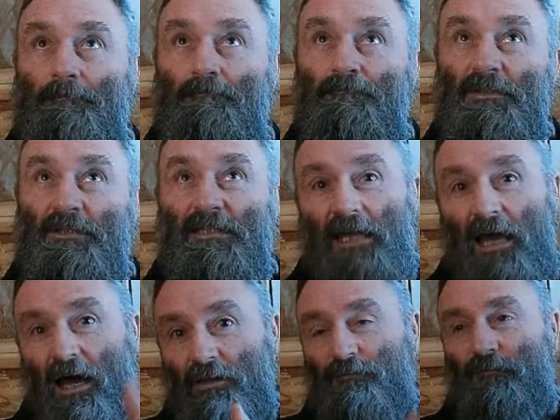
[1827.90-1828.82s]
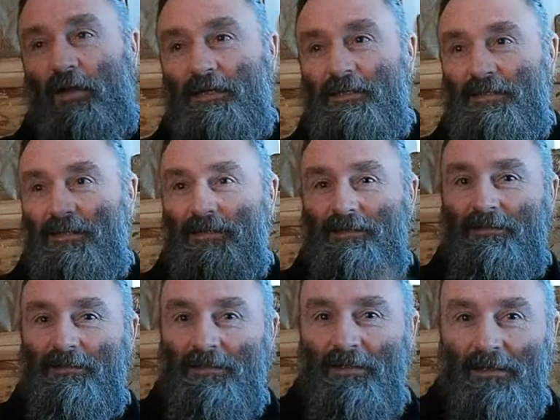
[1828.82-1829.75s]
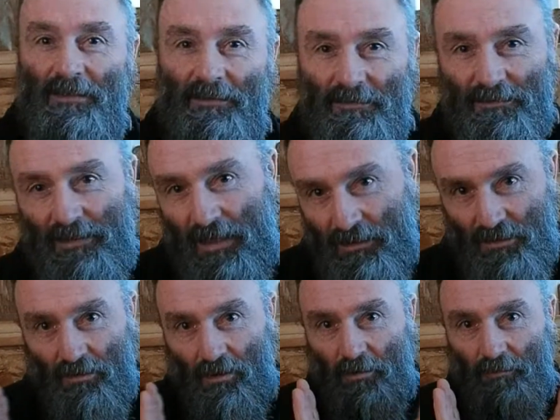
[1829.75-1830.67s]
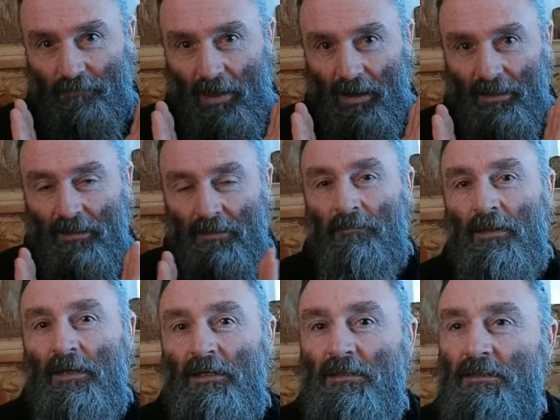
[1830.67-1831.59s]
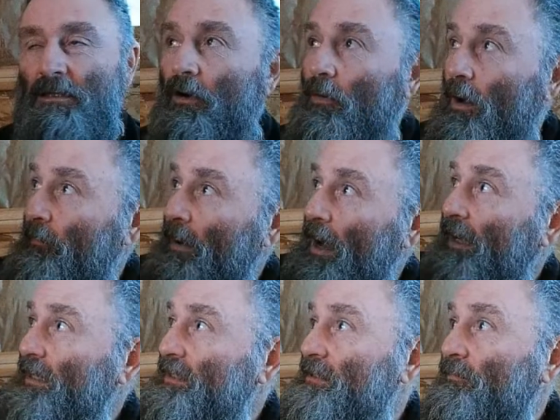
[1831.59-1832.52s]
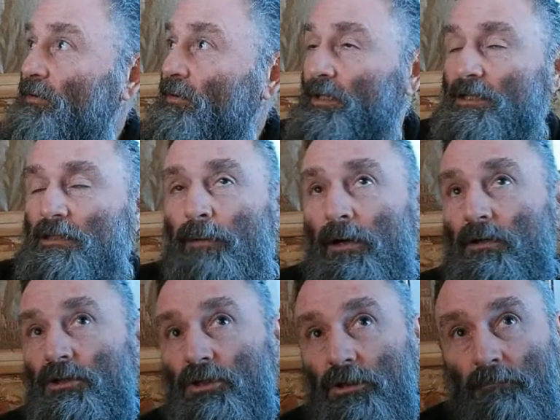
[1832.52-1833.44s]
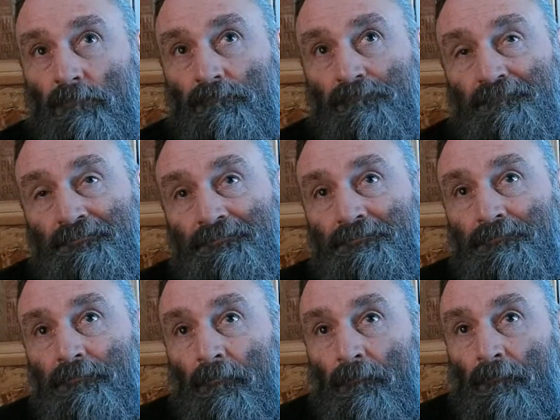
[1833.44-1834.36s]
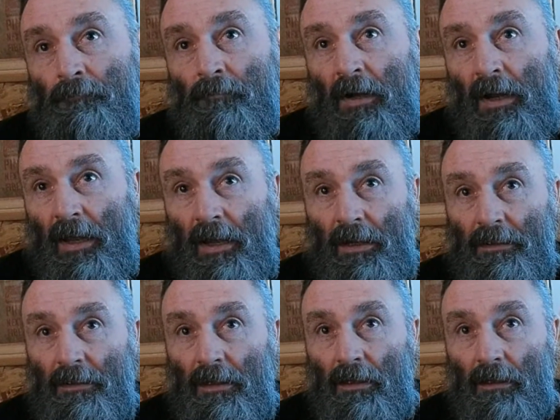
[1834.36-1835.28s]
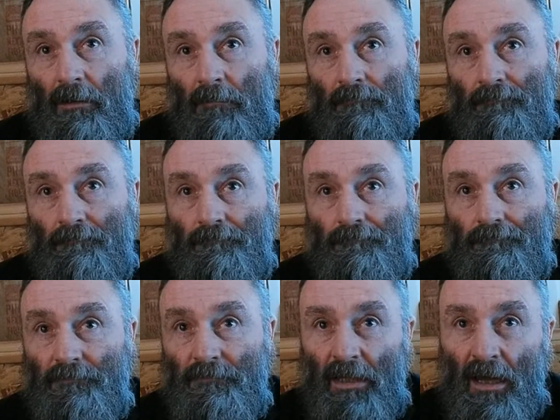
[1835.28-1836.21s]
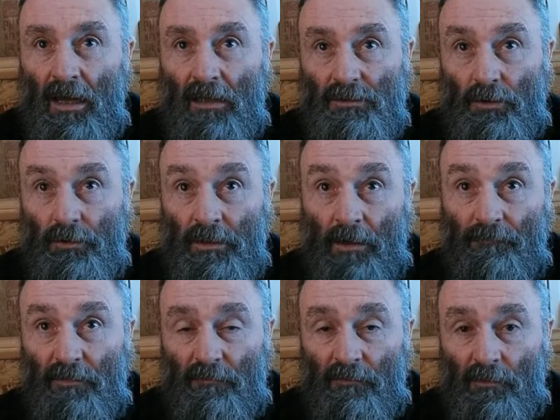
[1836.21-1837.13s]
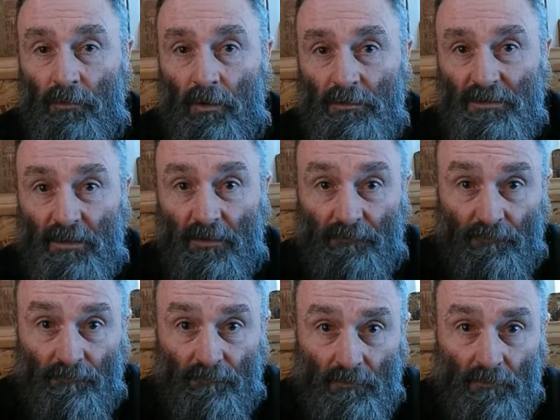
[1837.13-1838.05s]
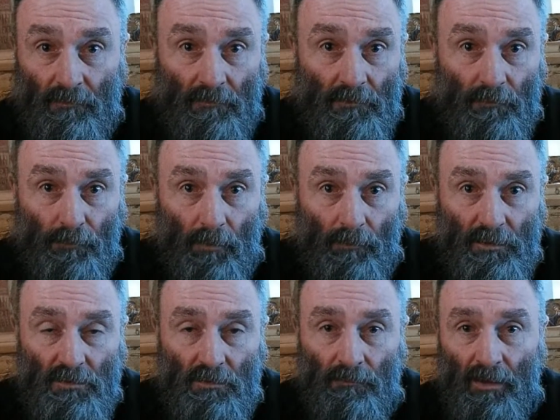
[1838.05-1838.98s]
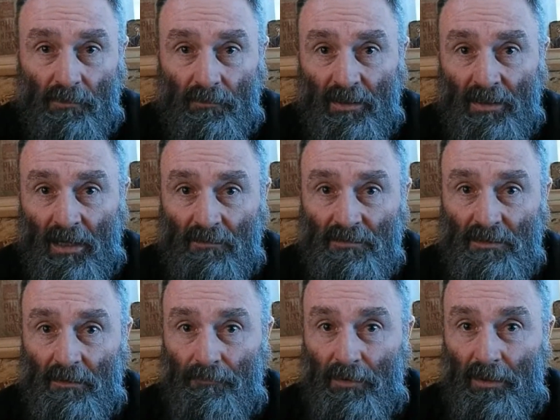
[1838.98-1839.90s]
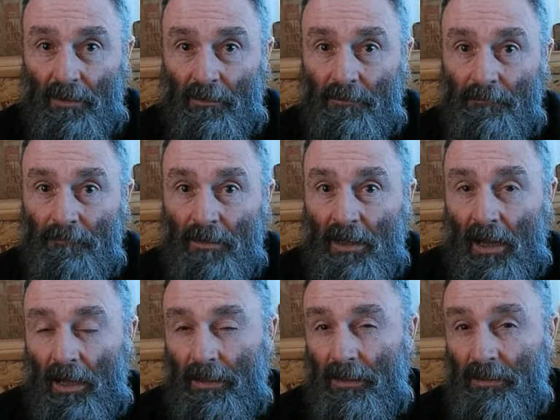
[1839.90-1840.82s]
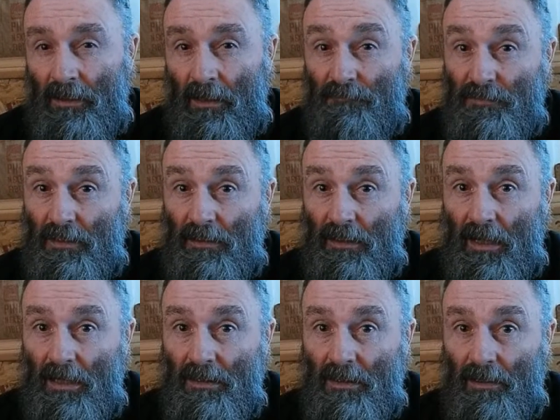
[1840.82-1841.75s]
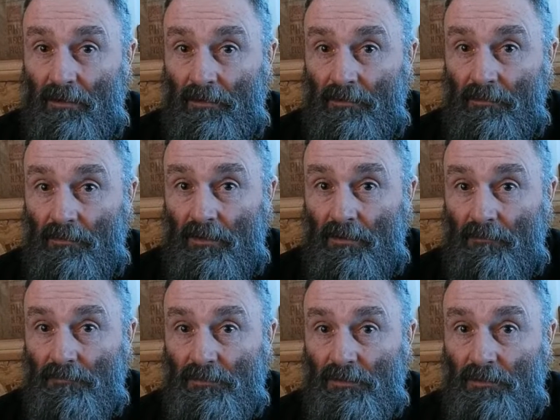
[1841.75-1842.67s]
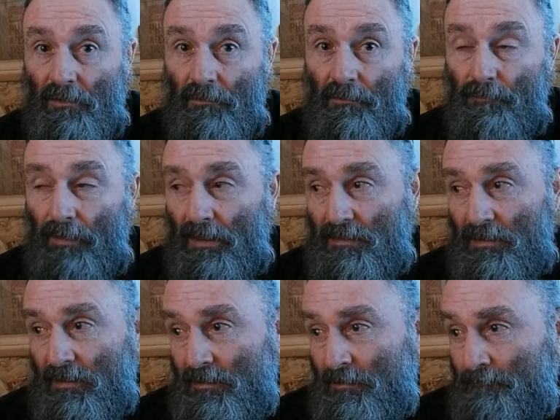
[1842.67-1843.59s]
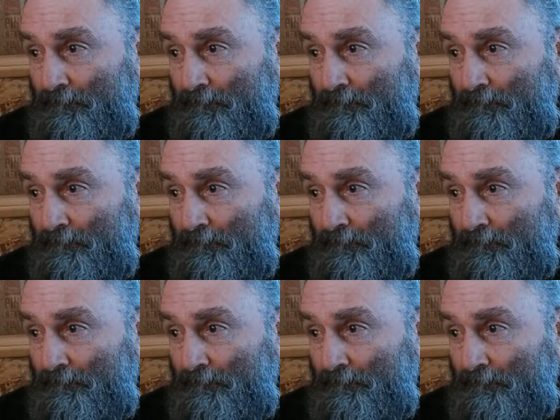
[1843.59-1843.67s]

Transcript: south-facing hillside on a valley, so I get some good exposure, and yeah, it's good enough to even grow stuff. You probably saw my greenhouse up here. I get enough sunlight there to grow the basics.